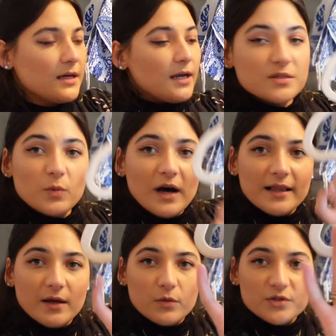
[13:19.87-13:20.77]
As well,
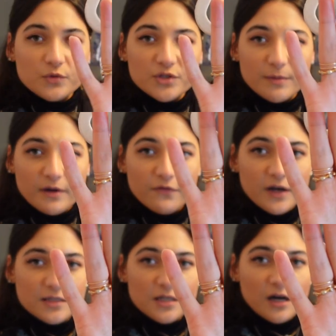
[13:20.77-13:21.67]
it was also my
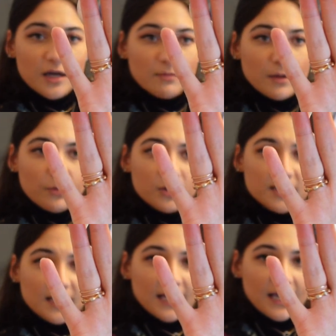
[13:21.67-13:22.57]
first time
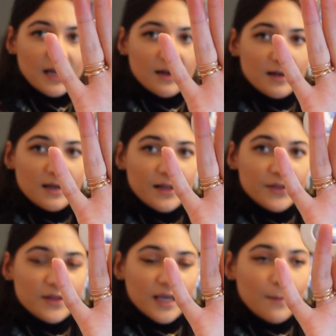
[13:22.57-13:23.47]
putting in
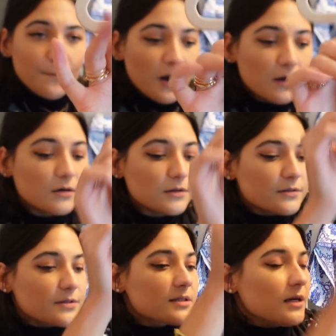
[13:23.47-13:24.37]
the
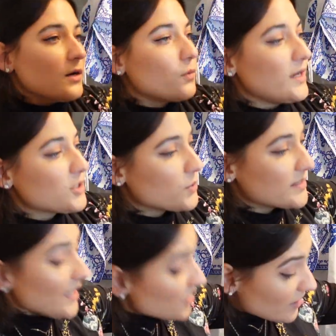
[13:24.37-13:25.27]
buckles, which was
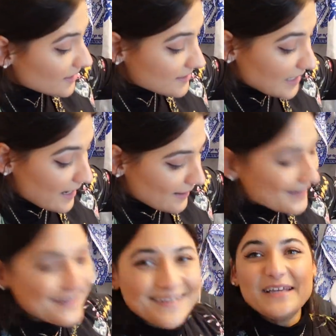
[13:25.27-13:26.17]
interesting.
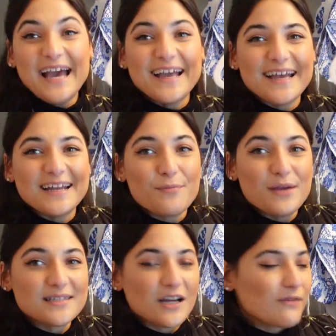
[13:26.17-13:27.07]
But yeah, again, a
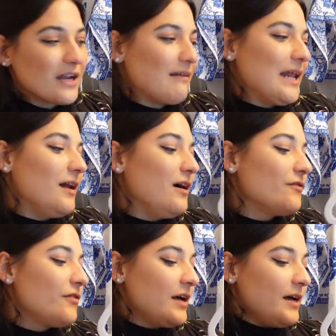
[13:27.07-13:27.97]
piece that I really, really
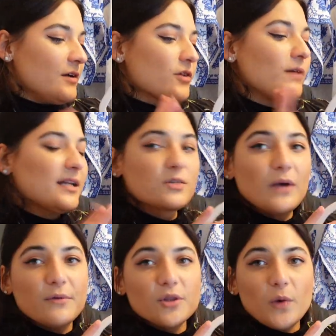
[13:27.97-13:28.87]
love. Great to wear
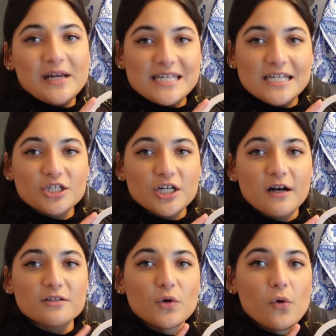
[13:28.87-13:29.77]
with a white
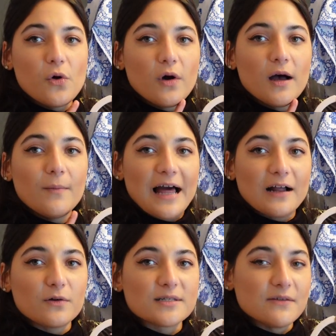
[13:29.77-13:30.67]
t-shirt or a black
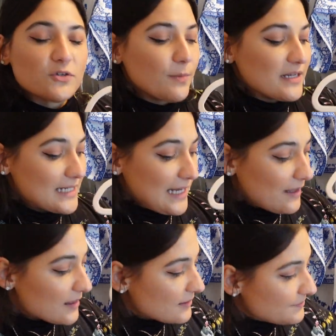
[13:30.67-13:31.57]
long sleeve top
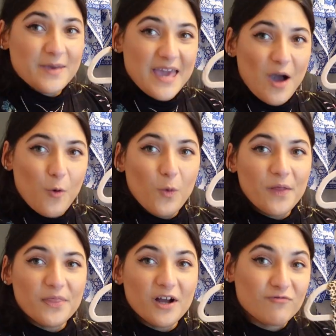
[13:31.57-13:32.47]
underneath. But yeah,
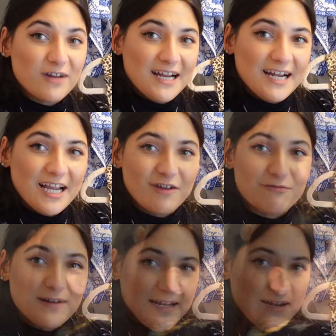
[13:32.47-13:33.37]
one that I really,
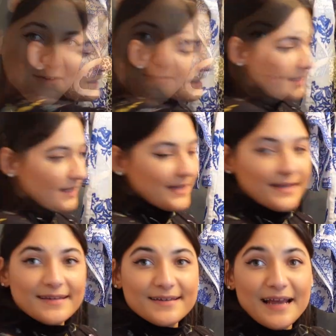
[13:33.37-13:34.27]
really love.
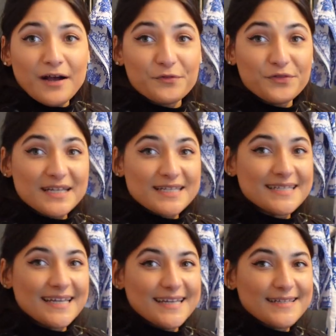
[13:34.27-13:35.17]
Now, this
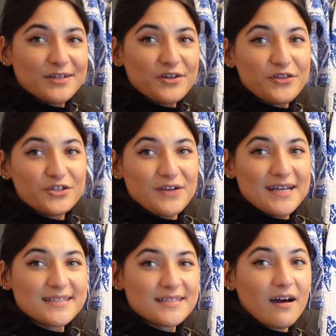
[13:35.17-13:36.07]
is another
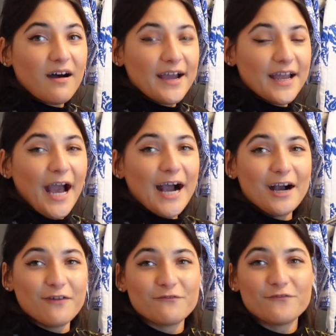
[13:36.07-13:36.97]
dress that I
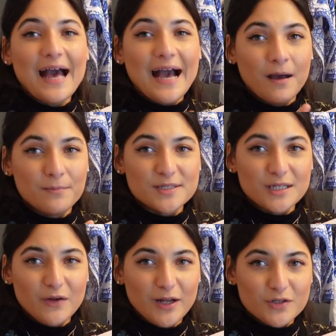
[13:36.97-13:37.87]
have
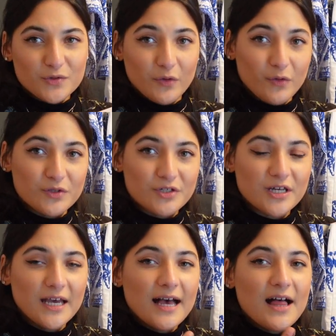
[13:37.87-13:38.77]
absolutely adored.
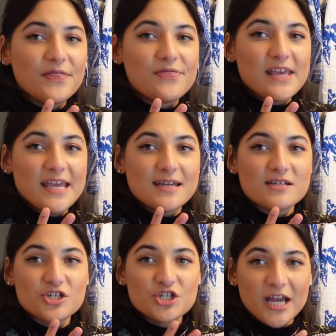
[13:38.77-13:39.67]
The
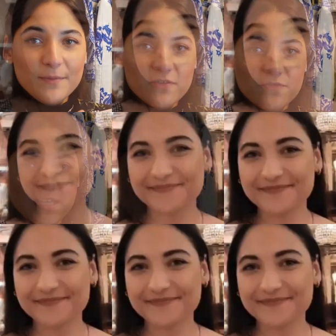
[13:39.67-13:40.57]
shape of
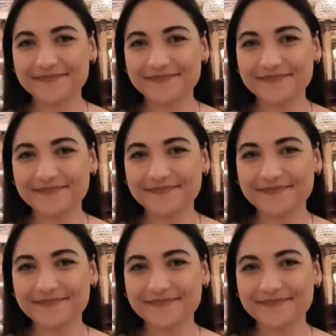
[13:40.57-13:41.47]
this is just so
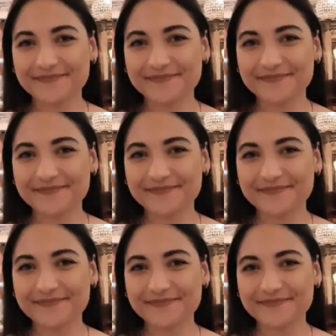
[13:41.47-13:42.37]
fab, and it's so
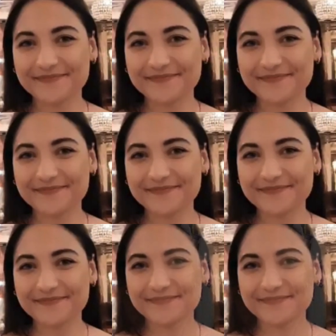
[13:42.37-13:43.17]
easy to make.